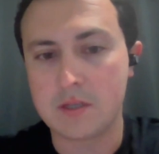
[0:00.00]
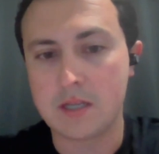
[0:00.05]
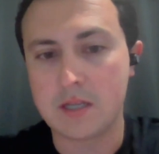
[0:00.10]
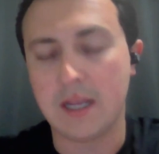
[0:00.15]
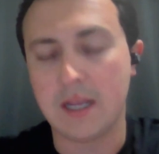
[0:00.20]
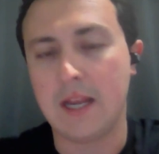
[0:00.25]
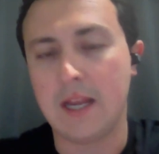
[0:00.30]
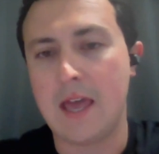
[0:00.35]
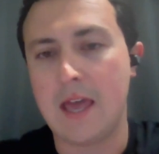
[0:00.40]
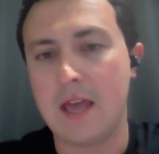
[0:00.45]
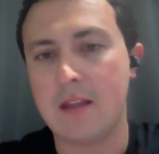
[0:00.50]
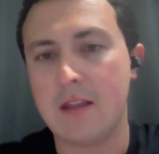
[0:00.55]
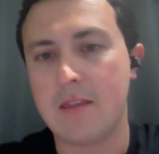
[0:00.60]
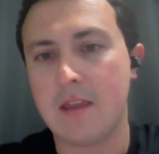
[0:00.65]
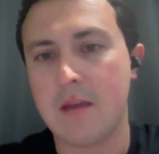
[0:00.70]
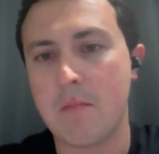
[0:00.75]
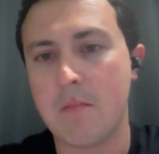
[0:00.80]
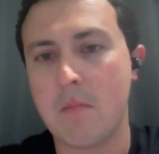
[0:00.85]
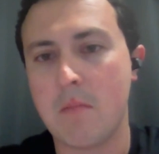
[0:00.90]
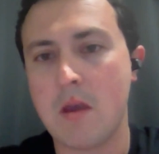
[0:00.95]
and get ahead of
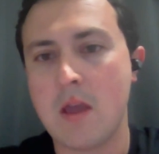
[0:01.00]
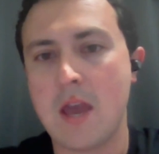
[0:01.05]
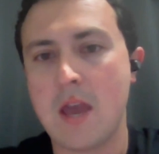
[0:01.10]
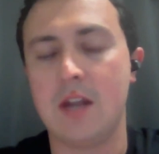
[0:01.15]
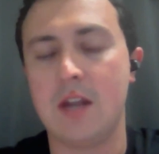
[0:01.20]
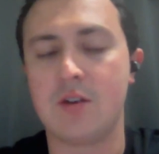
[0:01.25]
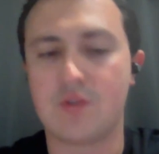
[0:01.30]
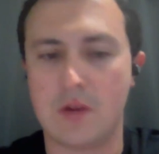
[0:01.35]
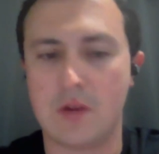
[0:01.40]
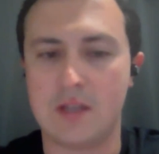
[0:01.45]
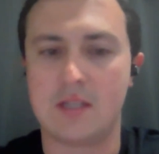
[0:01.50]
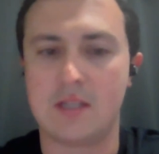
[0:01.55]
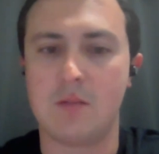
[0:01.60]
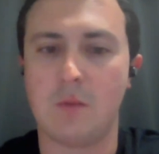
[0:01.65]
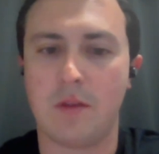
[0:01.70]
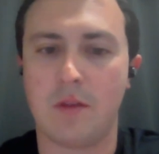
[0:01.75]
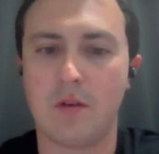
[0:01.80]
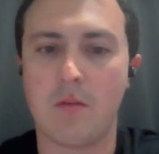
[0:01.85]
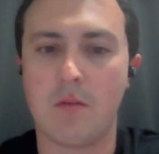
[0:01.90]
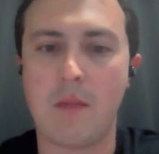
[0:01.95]
them and address them
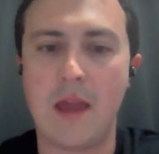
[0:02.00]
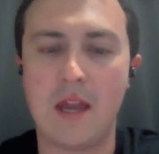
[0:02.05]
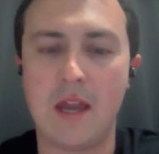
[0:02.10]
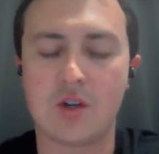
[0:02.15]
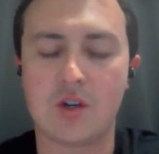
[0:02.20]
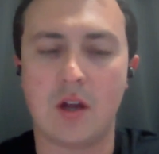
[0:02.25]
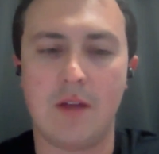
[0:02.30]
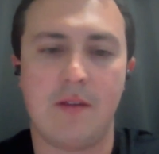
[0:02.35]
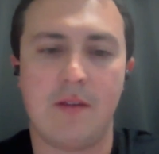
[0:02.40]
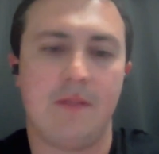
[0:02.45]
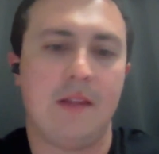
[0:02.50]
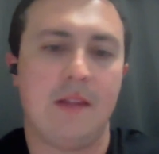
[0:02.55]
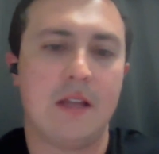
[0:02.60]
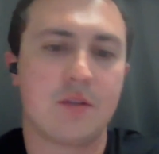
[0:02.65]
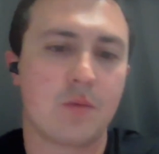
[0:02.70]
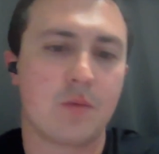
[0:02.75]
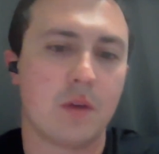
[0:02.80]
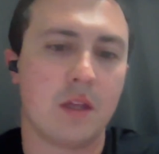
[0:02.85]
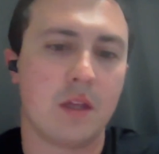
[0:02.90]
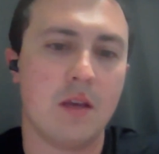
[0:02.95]
with your manager, I think
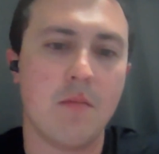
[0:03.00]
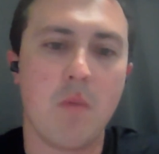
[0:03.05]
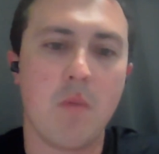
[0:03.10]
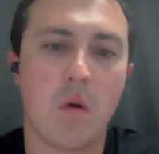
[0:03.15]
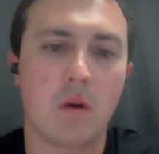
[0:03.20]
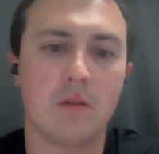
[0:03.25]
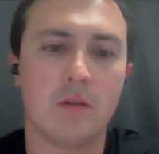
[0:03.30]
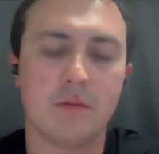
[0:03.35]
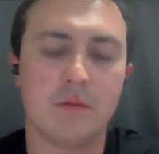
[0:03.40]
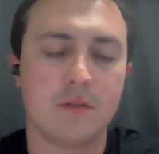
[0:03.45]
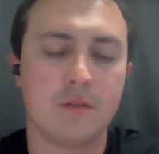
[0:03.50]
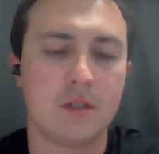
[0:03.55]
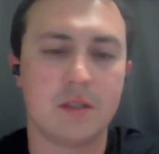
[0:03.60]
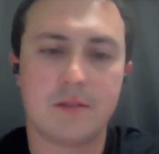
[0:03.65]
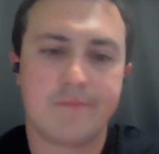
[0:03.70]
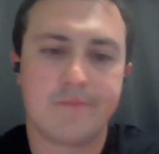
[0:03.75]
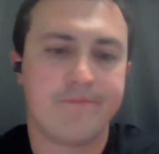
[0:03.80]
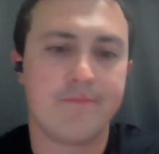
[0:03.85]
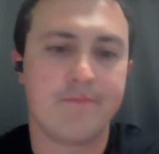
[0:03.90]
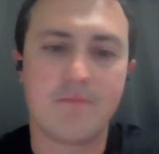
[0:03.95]
that's really important,
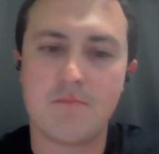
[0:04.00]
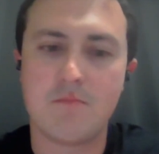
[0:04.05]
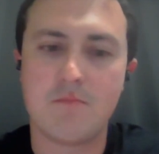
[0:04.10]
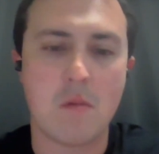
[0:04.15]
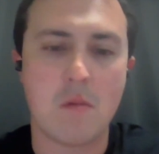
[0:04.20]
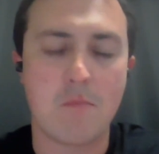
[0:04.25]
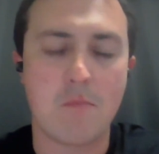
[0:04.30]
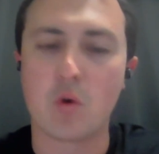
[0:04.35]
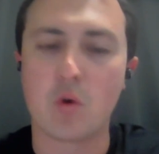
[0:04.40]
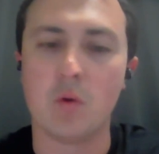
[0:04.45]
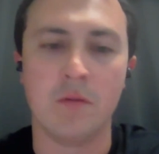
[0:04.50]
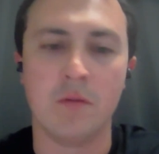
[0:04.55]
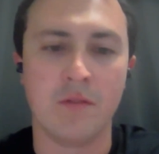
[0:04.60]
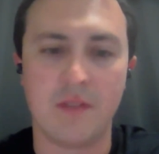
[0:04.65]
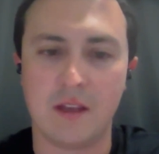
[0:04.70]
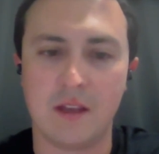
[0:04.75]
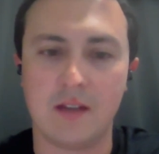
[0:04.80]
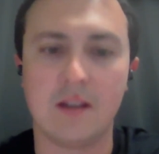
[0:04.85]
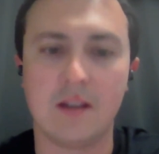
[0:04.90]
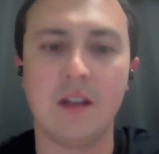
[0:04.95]
just prudent
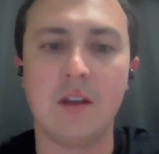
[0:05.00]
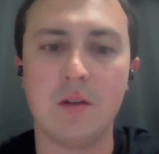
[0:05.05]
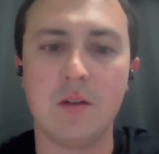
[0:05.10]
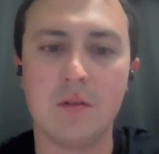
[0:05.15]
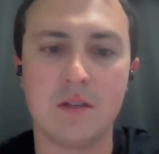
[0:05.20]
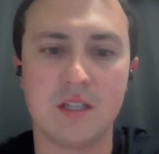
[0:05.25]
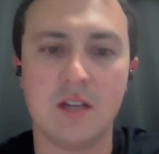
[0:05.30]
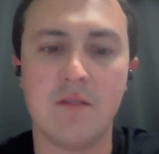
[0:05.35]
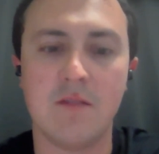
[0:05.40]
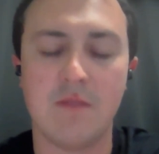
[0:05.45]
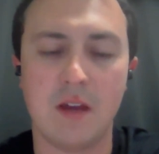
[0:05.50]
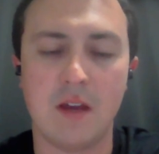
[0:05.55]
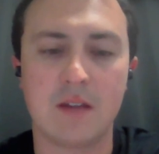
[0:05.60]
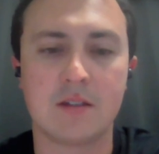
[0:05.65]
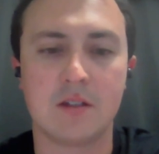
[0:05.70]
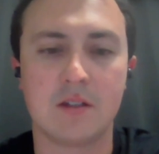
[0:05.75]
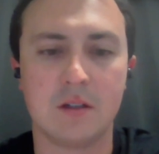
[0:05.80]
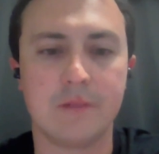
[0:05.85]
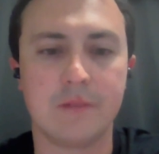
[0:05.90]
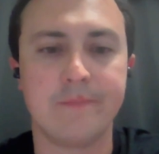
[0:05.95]
thing to do as an
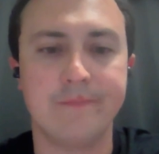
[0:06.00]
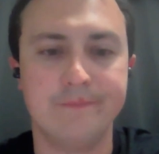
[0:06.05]
investor.